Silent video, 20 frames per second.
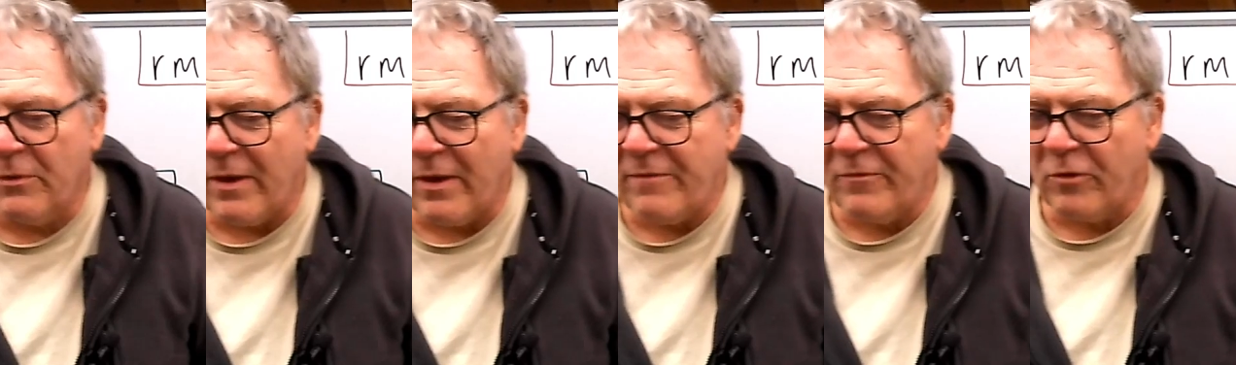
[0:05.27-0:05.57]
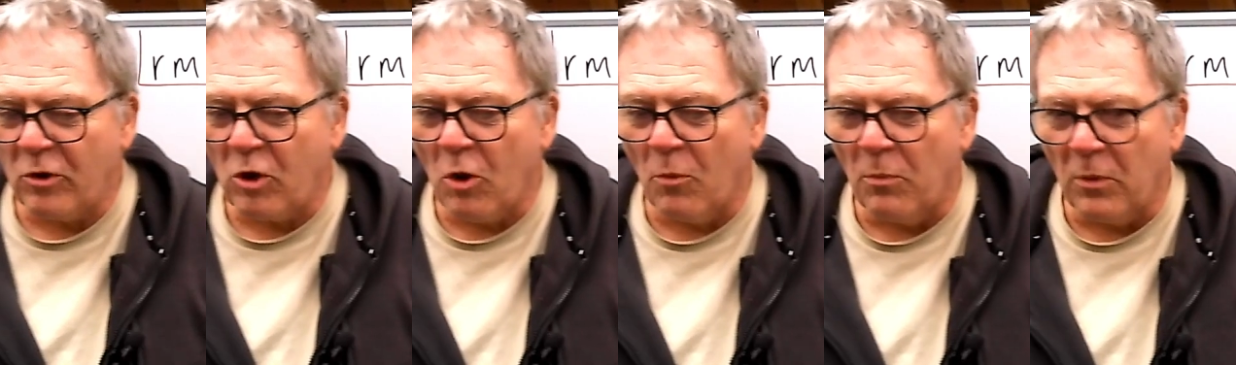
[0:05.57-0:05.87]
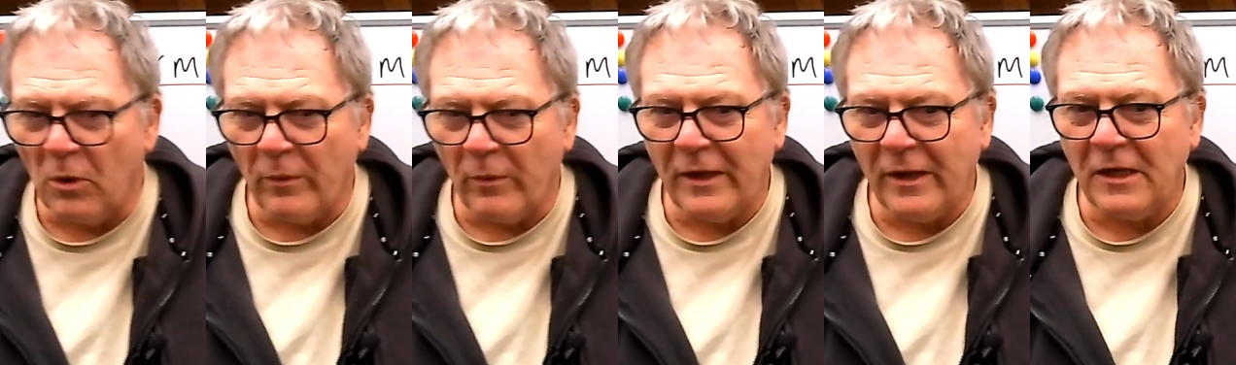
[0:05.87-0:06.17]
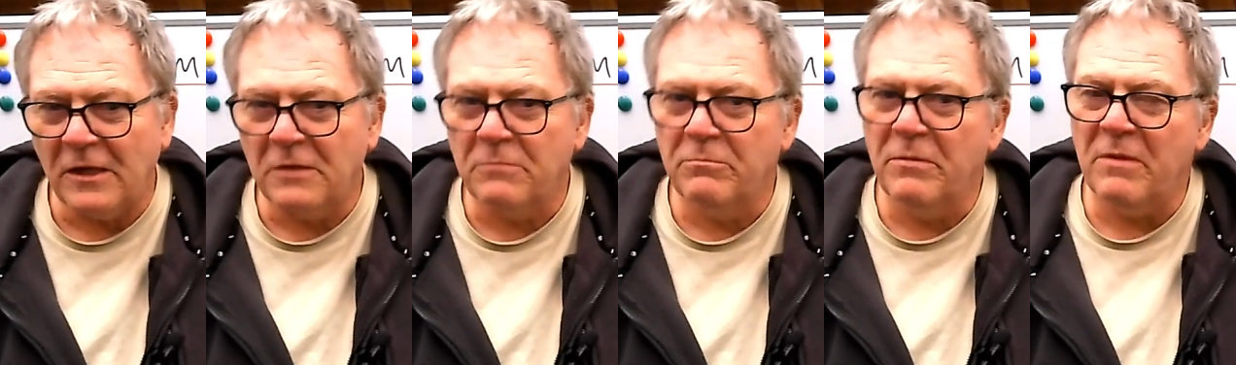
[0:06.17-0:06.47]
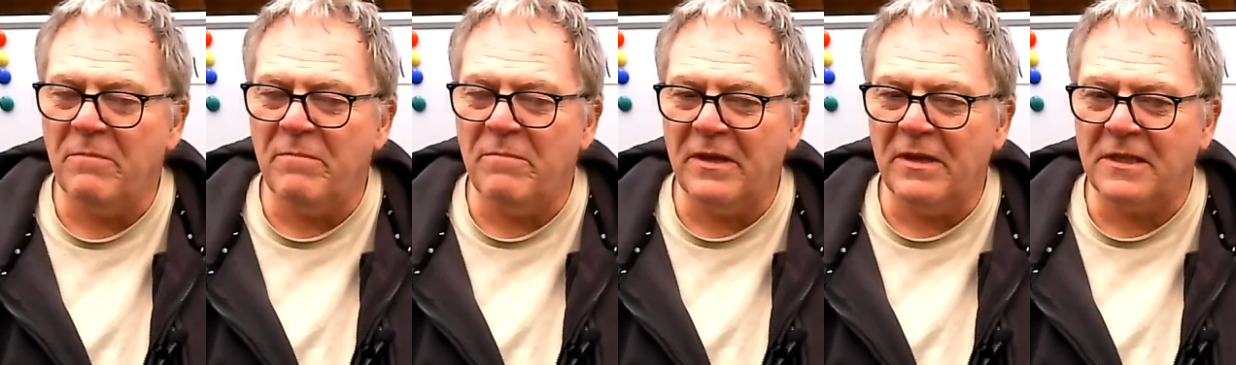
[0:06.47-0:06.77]
away for a couple of weeks,
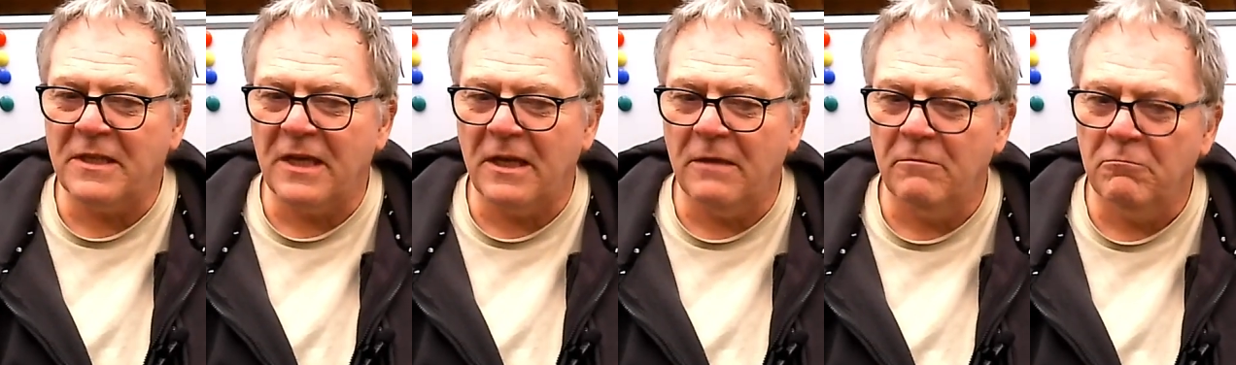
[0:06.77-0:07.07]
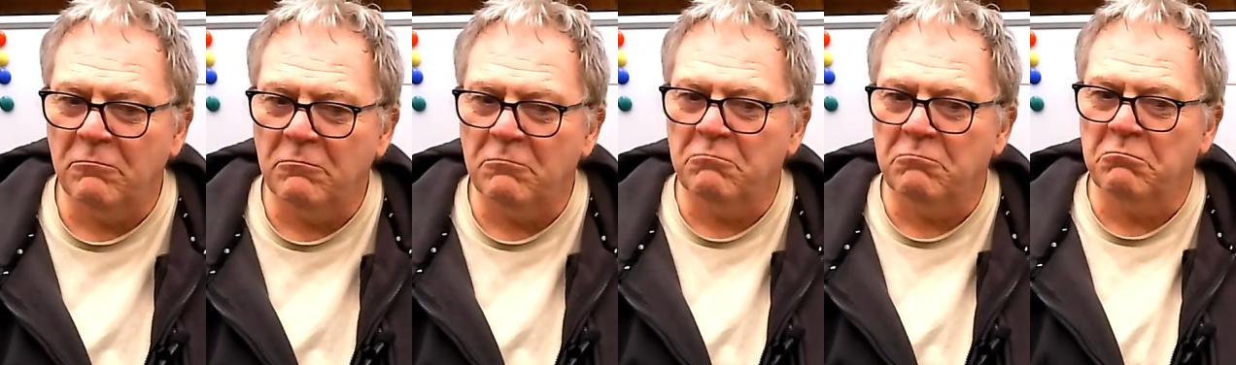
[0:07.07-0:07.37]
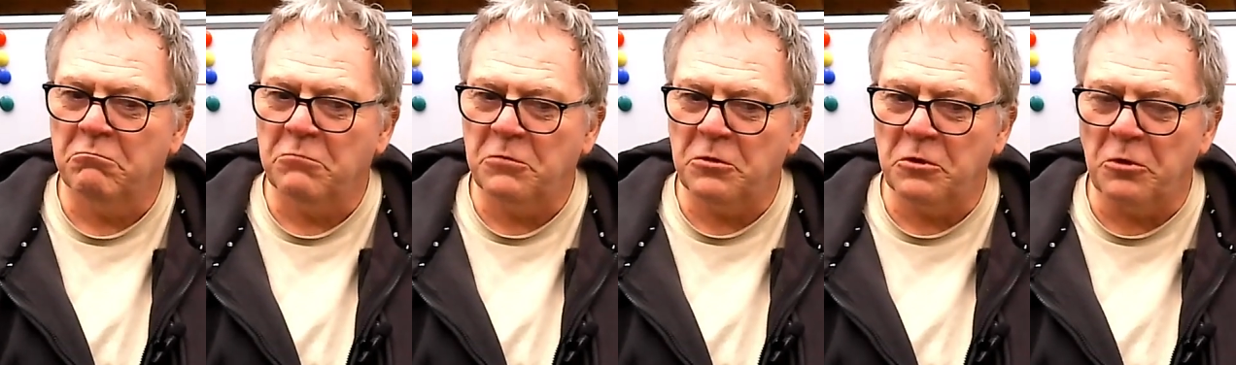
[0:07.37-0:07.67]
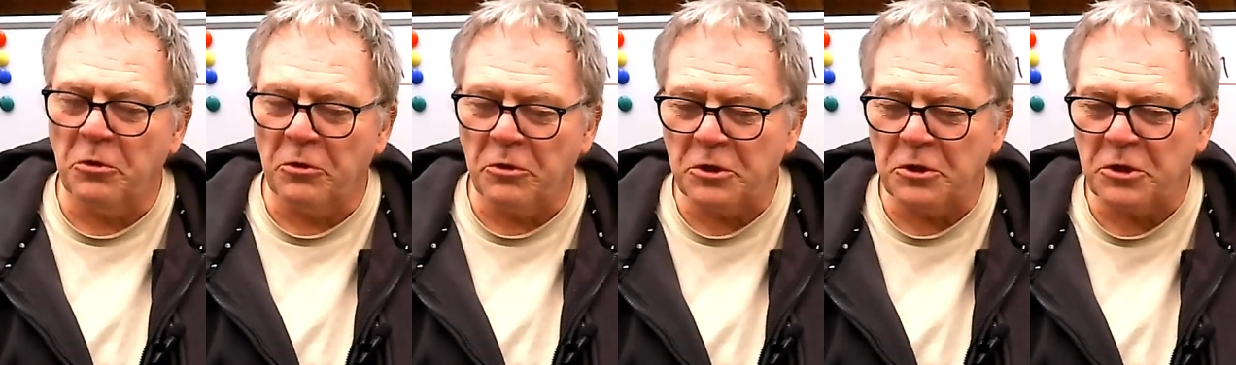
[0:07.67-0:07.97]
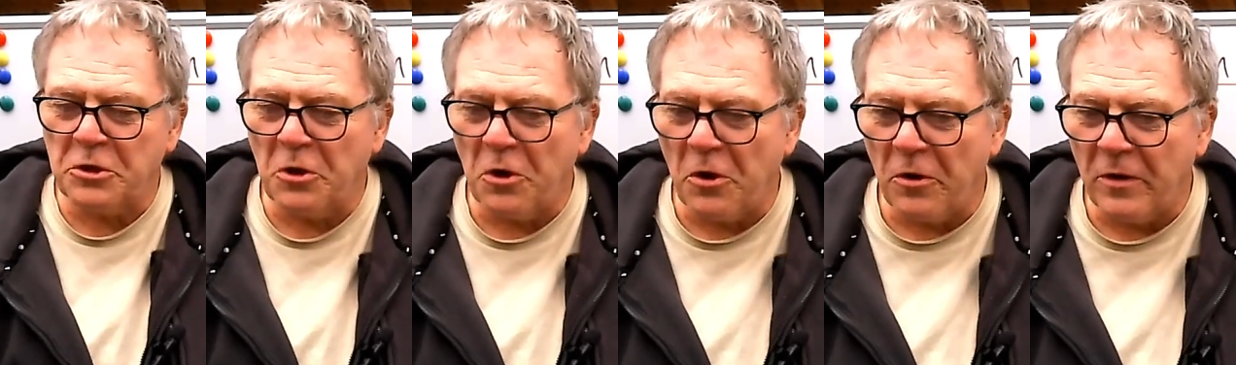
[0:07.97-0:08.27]
been busy. It's another
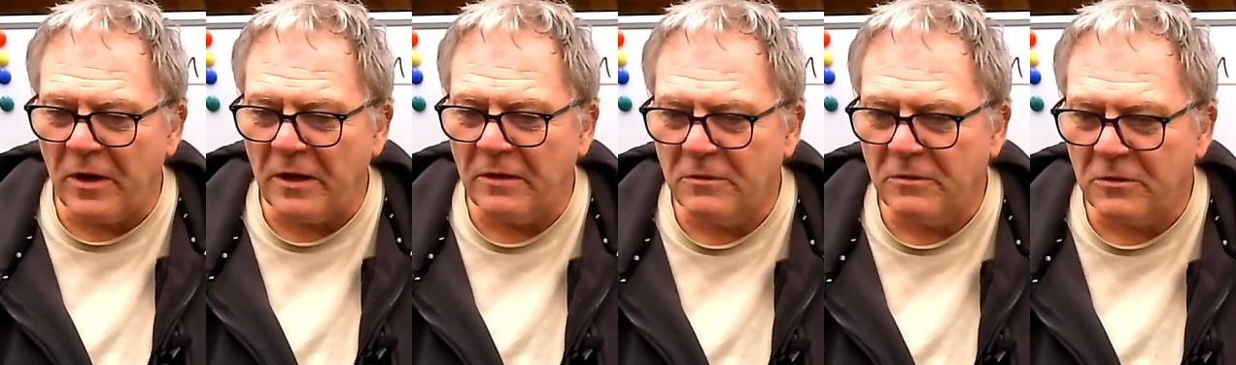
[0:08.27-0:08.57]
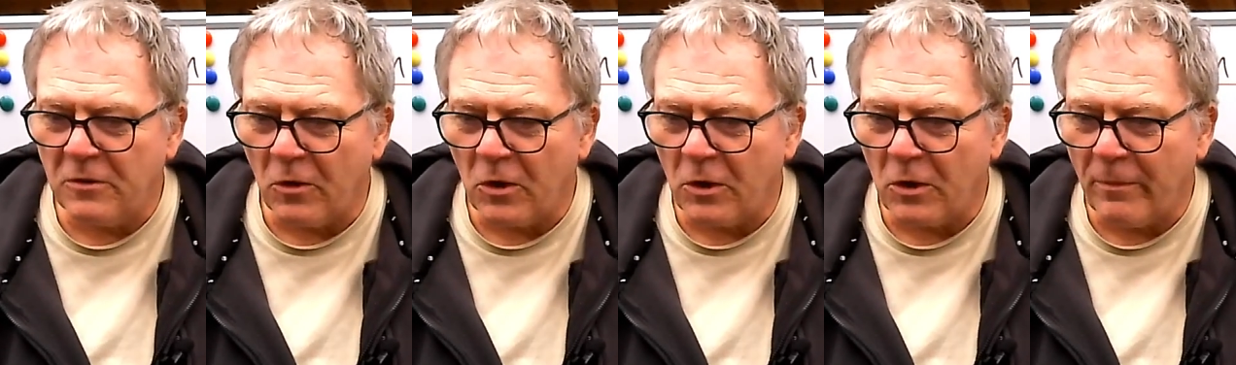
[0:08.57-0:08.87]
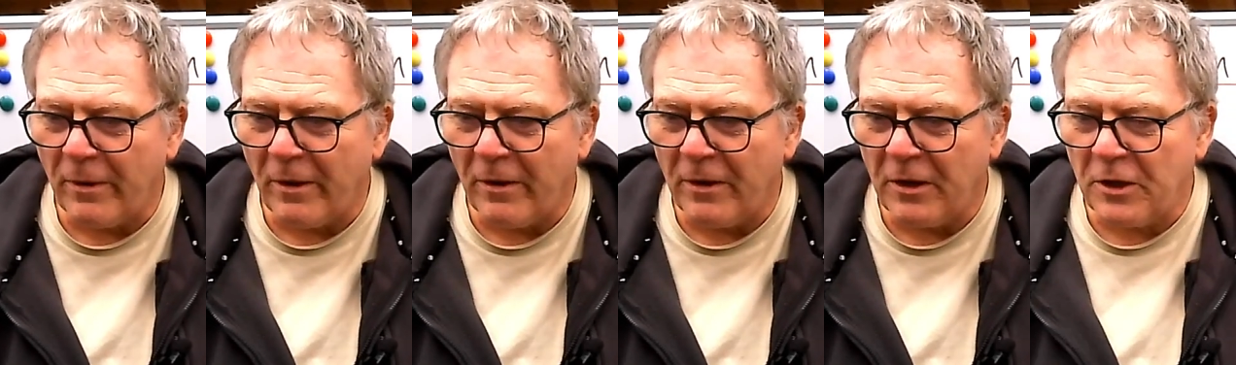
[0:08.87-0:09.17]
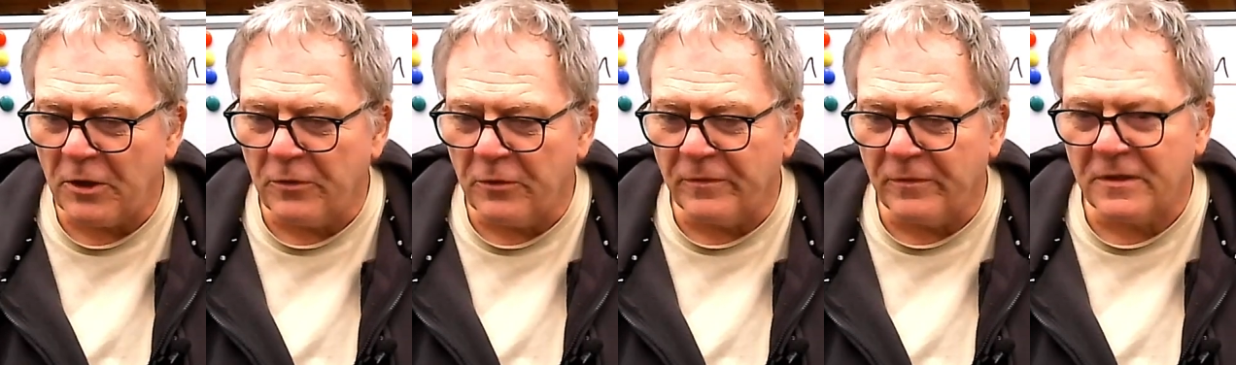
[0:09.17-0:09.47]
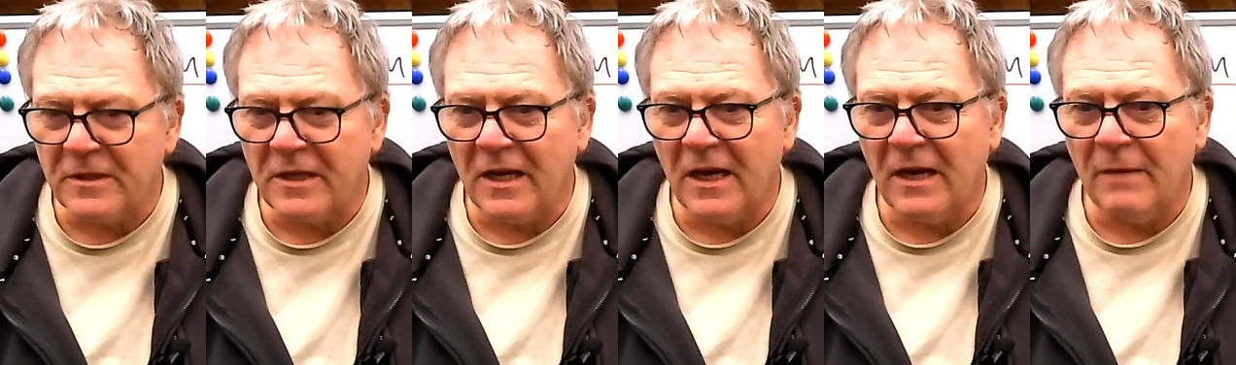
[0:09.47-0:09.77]
story, talk about it another
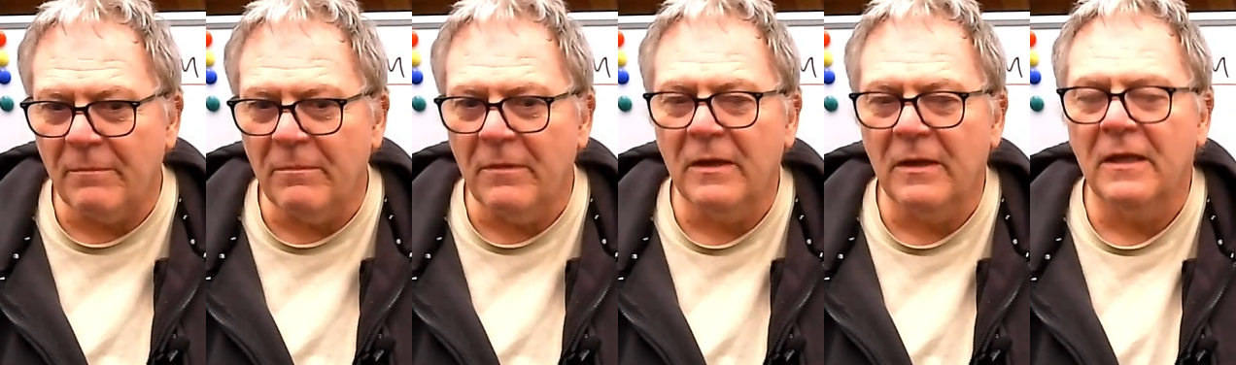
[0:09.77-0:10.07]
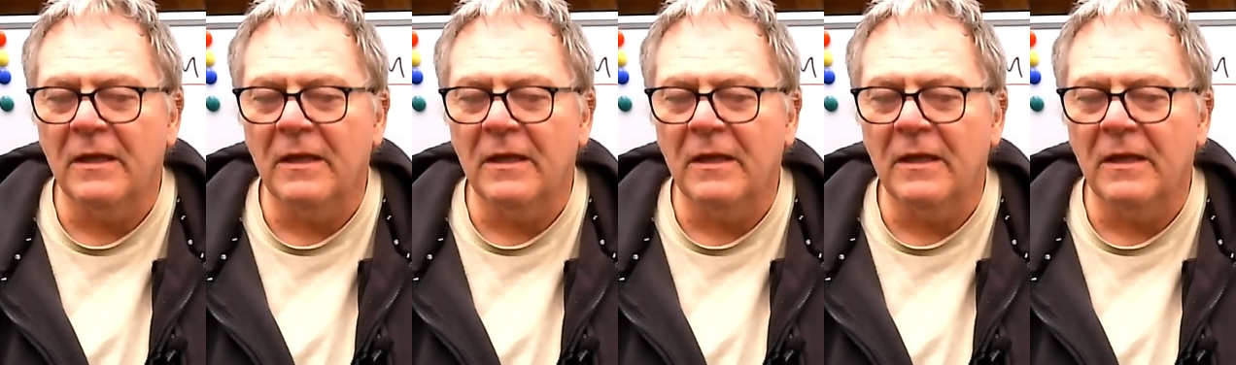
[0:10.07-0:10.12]
time.